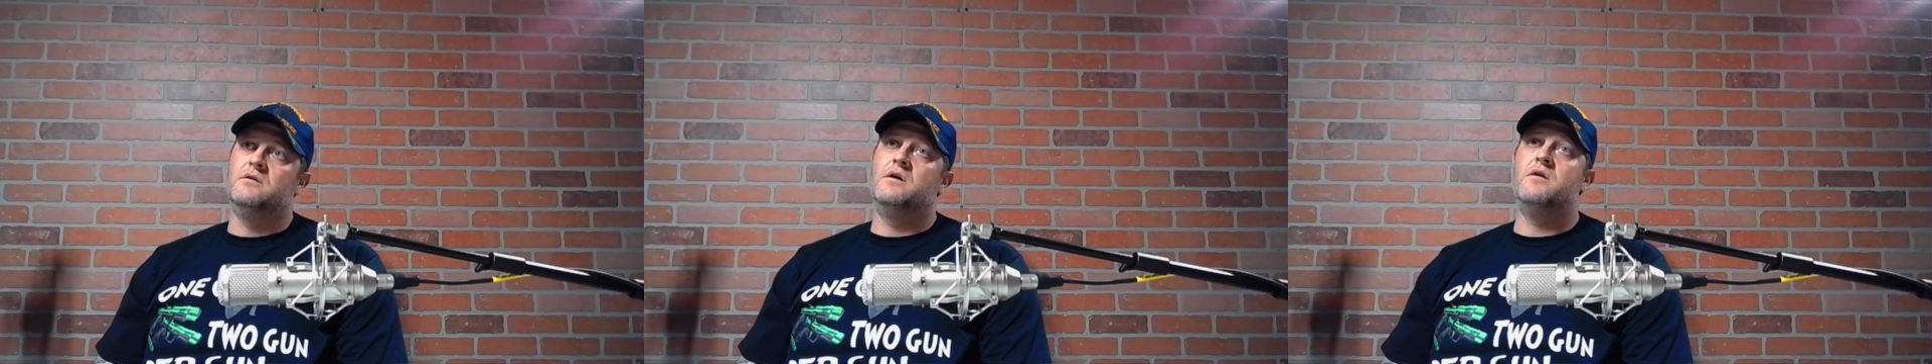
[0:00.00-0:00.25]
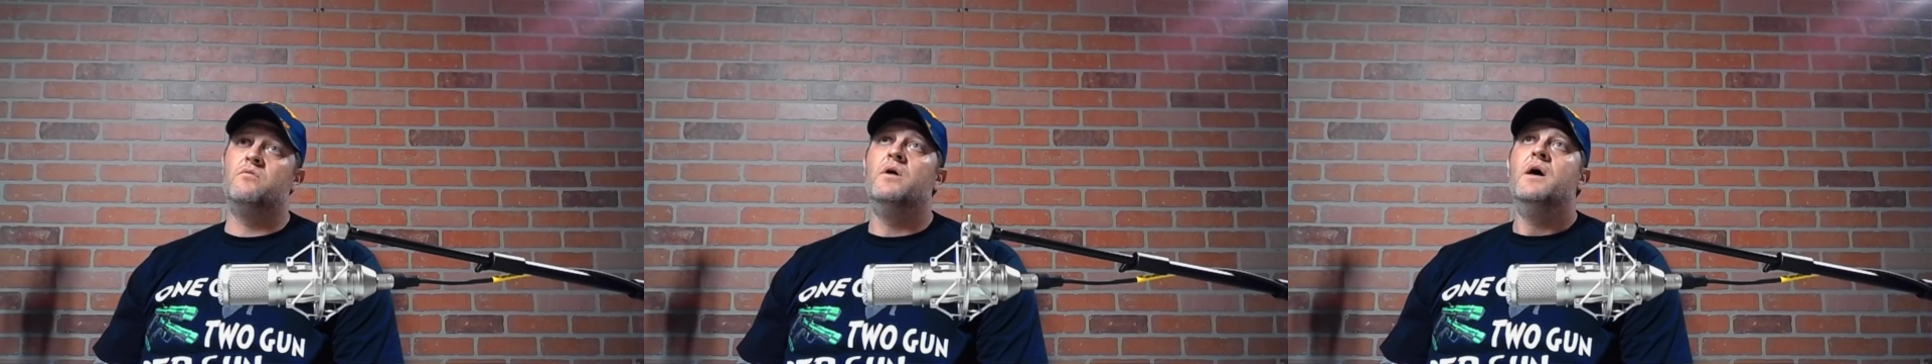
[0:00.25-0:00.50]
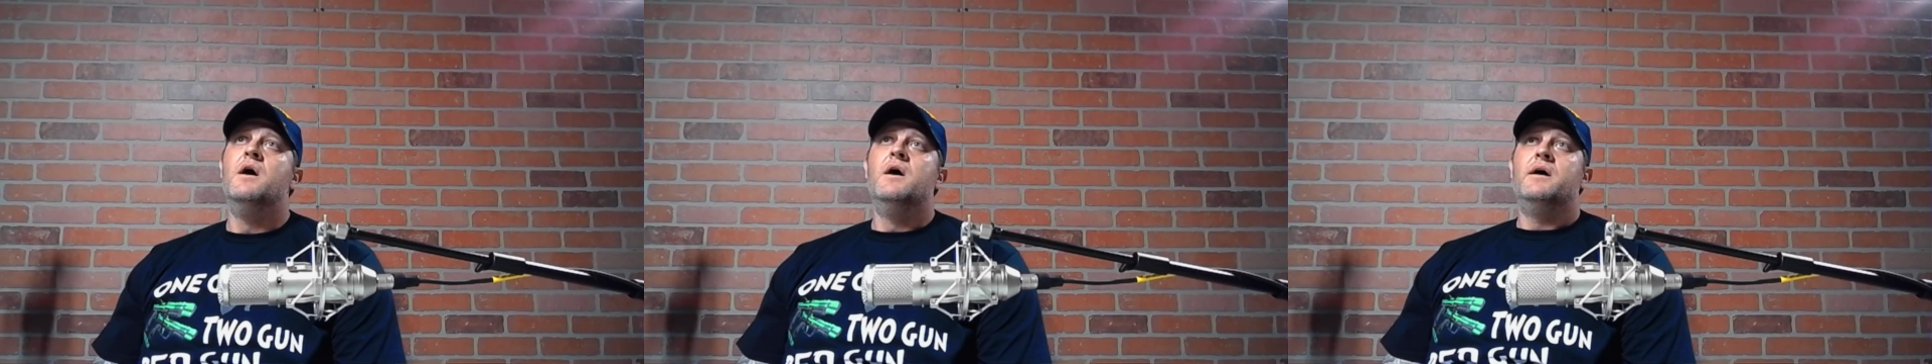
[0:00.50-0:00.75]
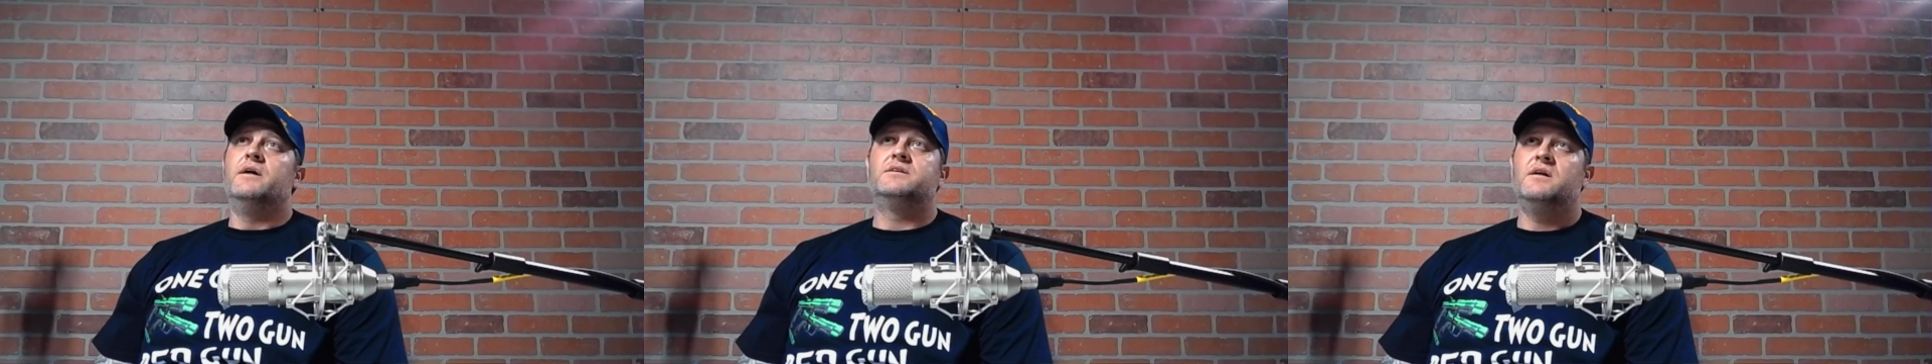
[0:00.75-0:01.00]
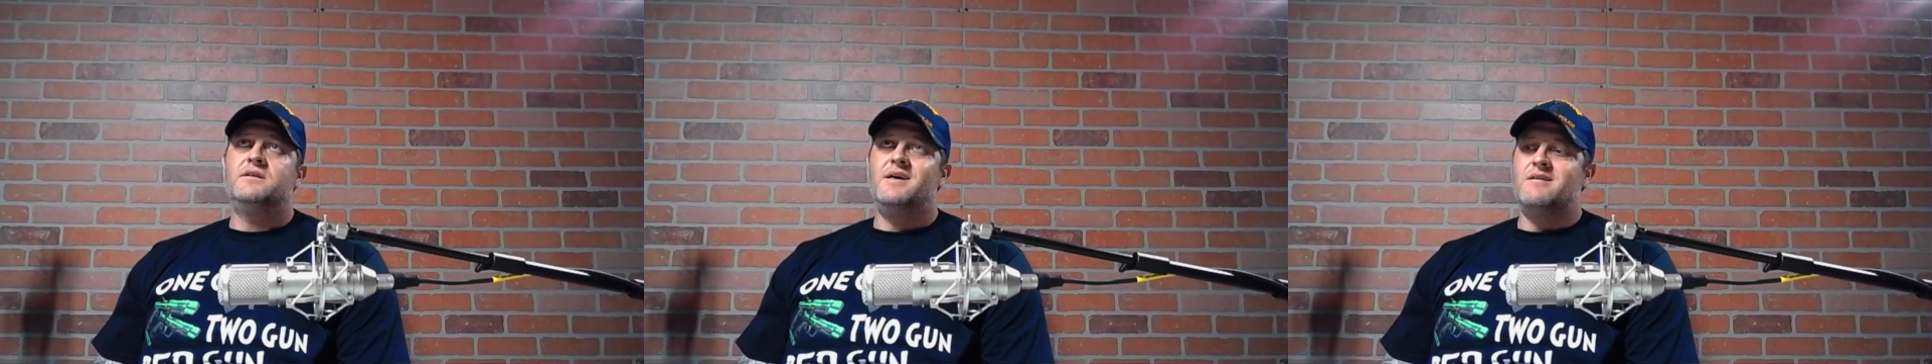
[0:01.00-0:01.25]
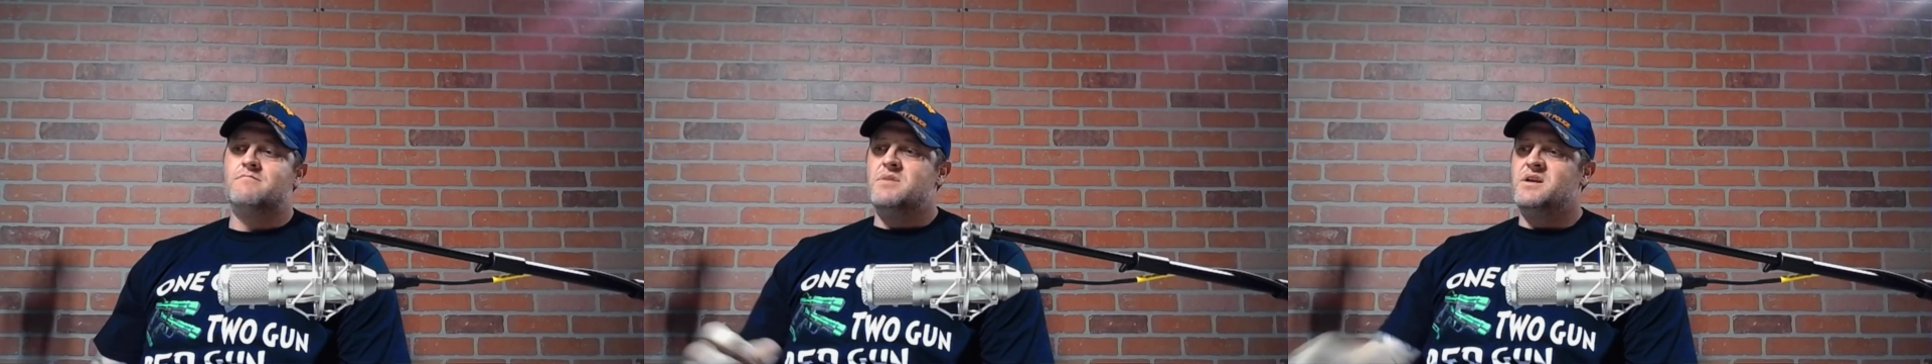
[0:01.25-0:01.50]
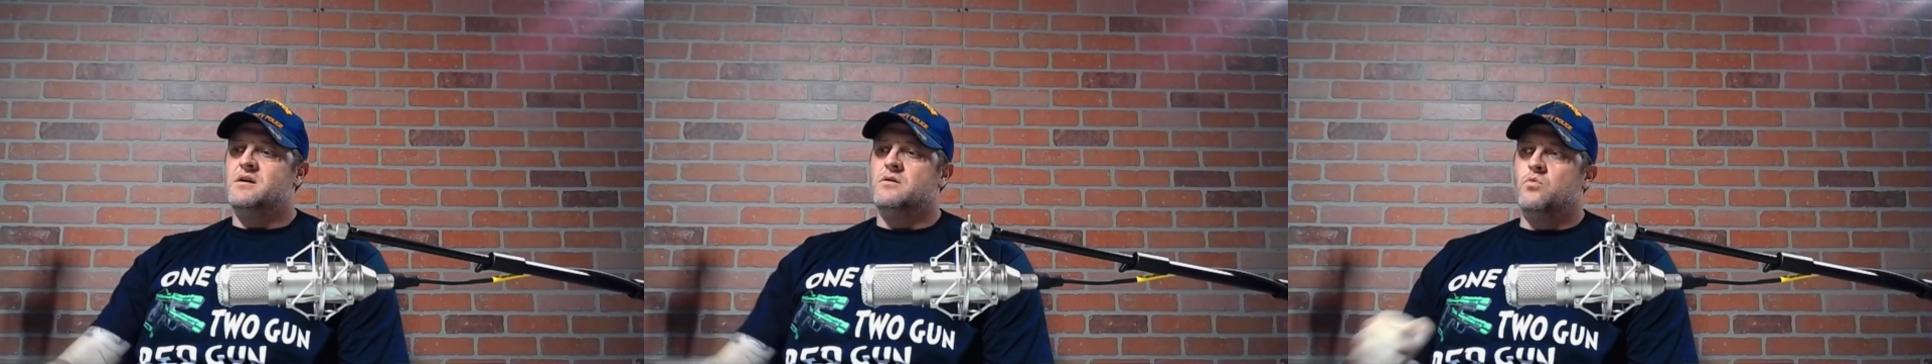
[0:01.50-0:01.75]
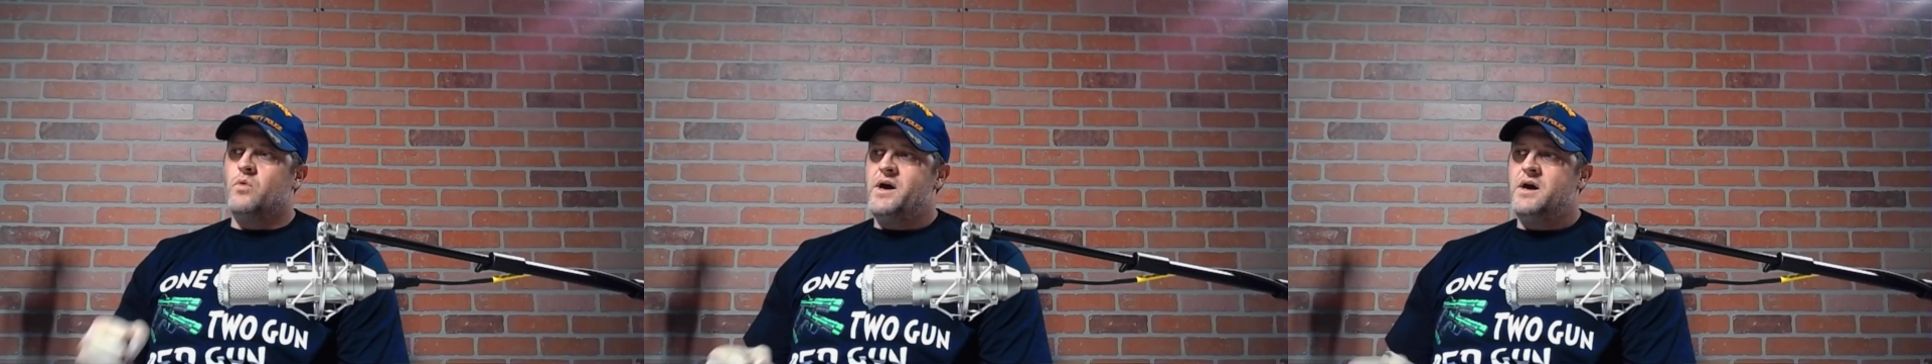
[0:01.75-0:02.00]
and instead of taking money
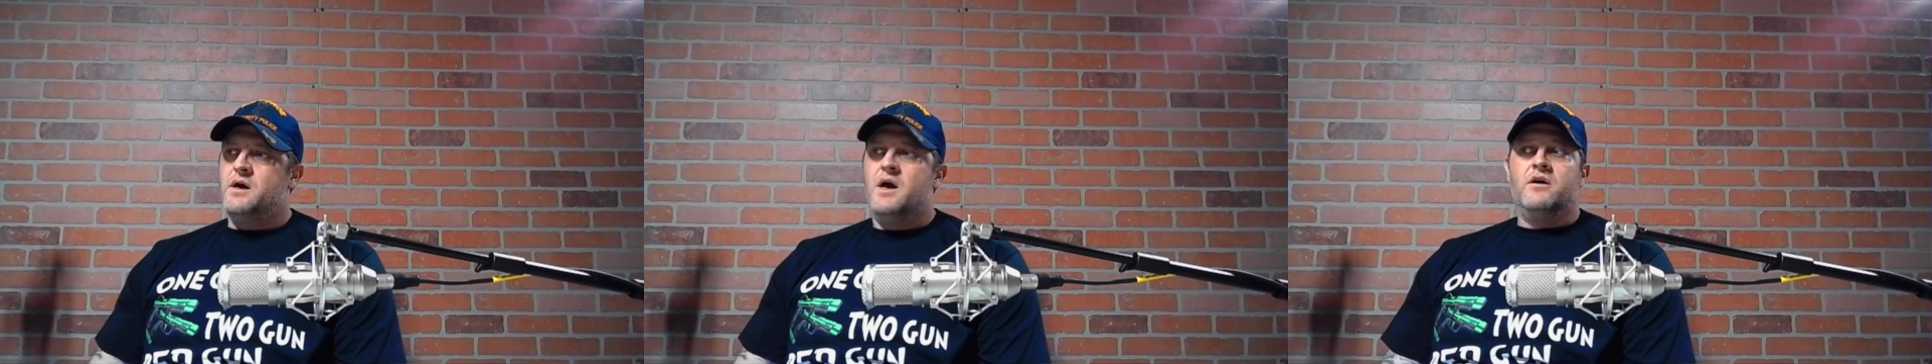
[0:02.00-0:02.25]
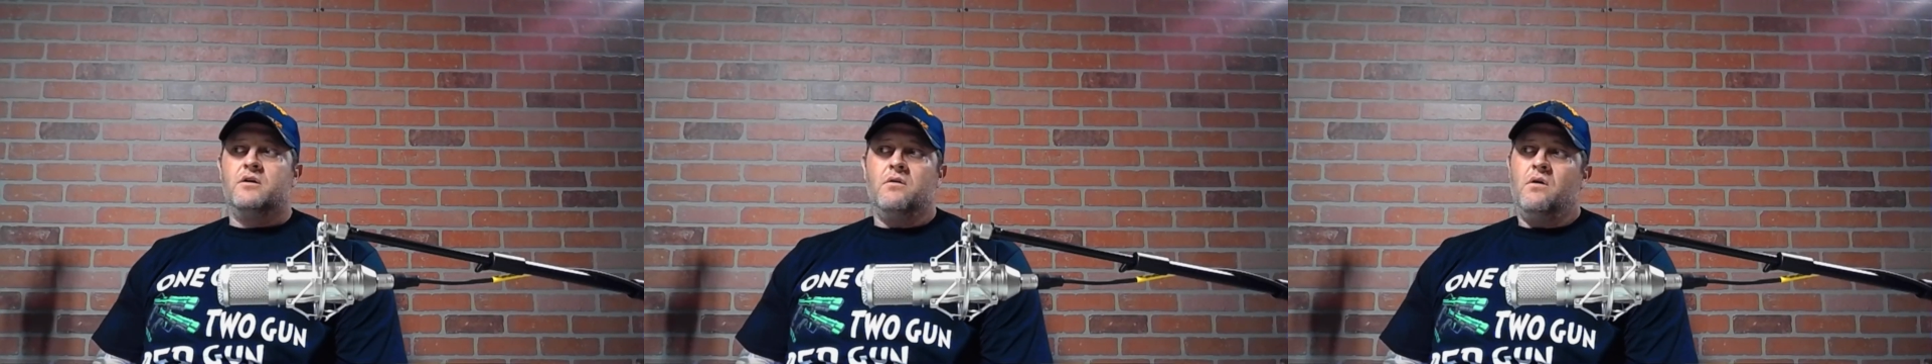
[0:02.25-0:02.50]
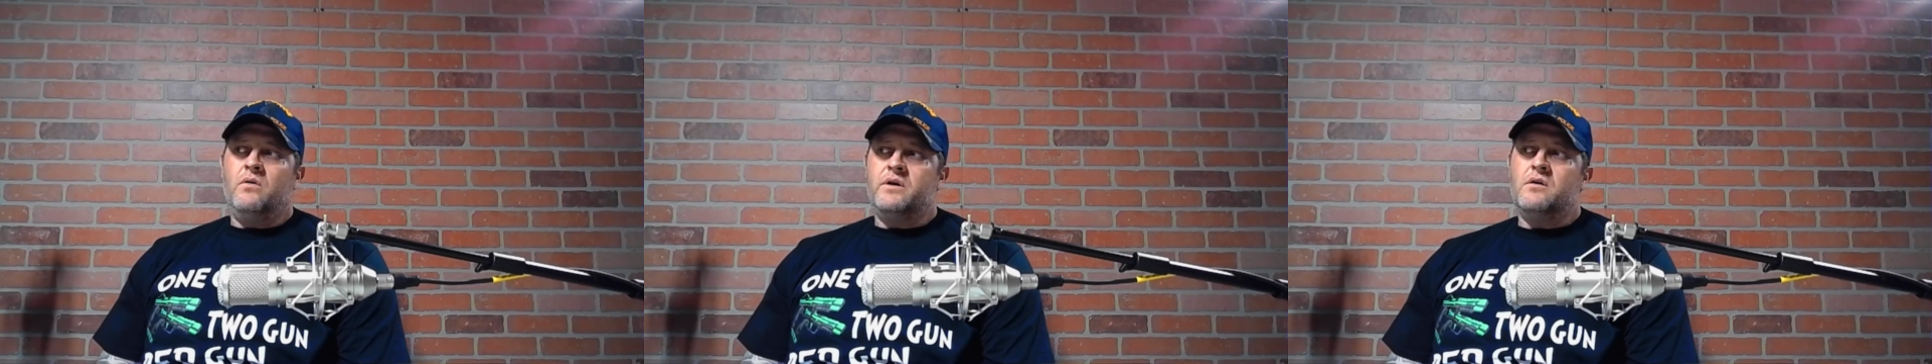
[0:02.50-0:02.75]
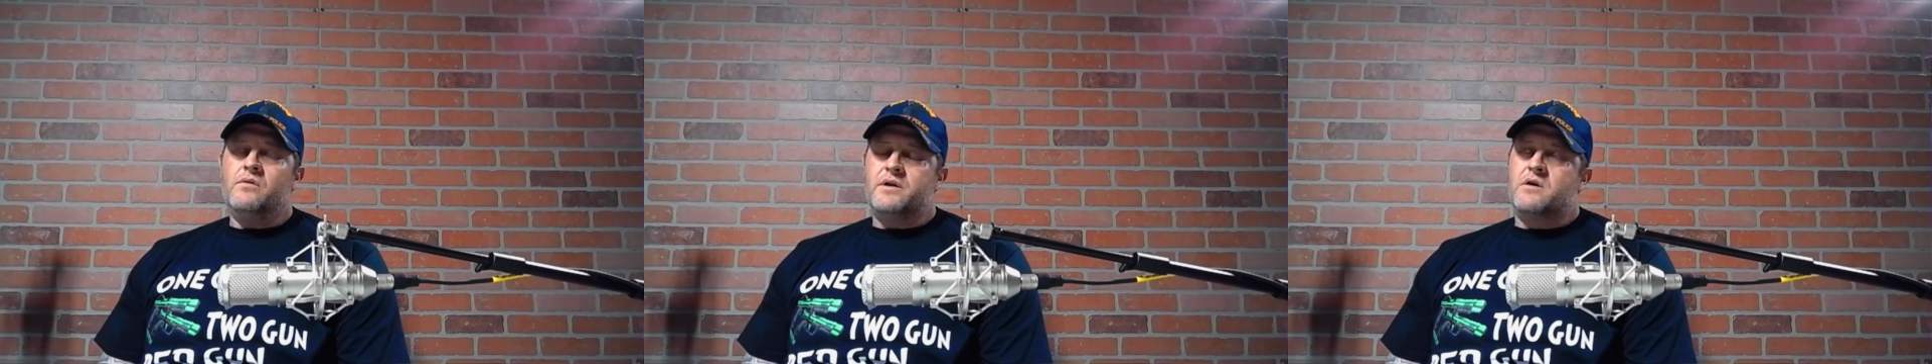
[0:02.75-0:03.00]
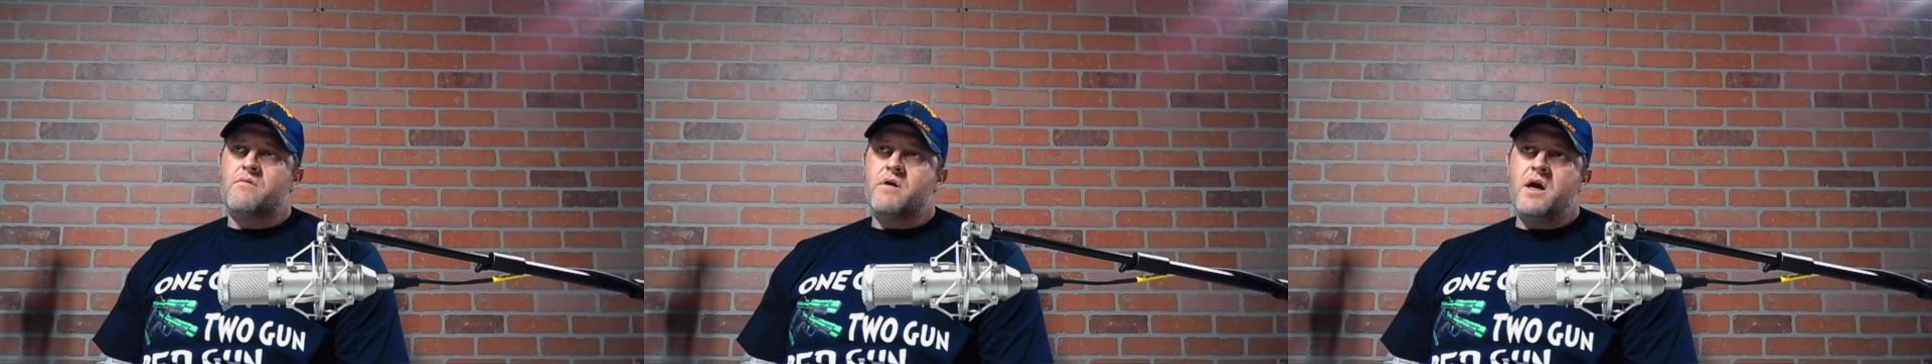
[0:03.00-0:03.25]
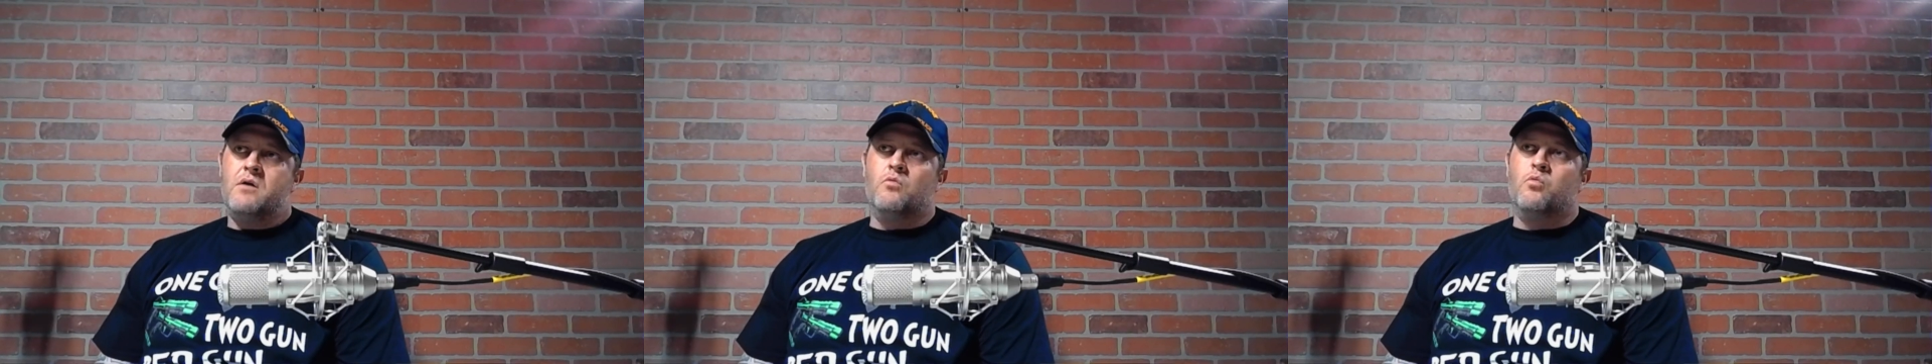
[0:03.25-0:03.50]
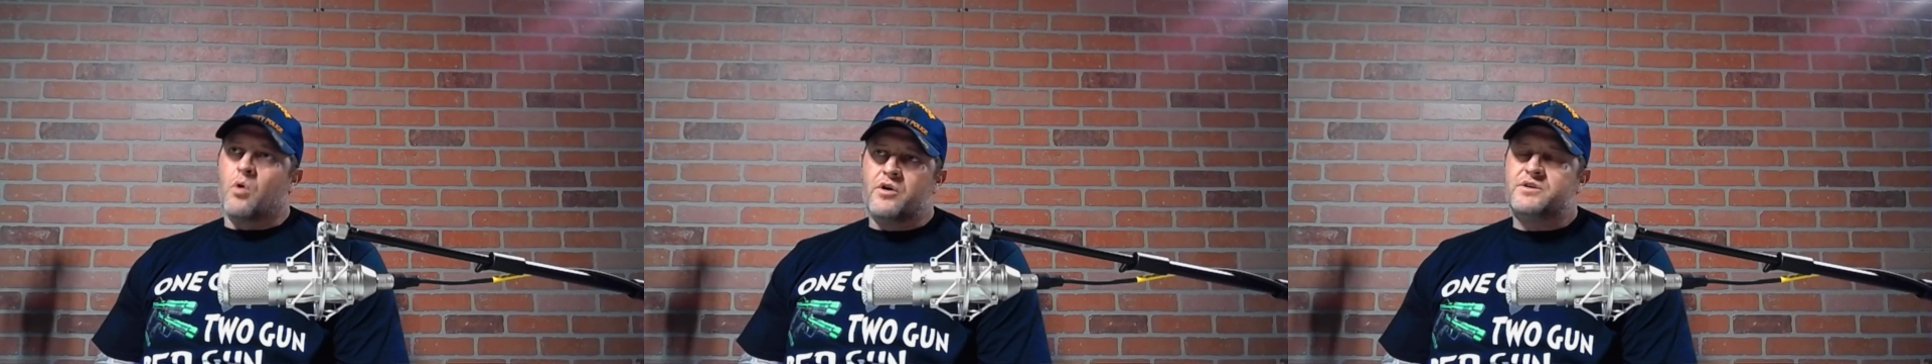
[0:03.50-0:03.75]
away, you're only going to create worse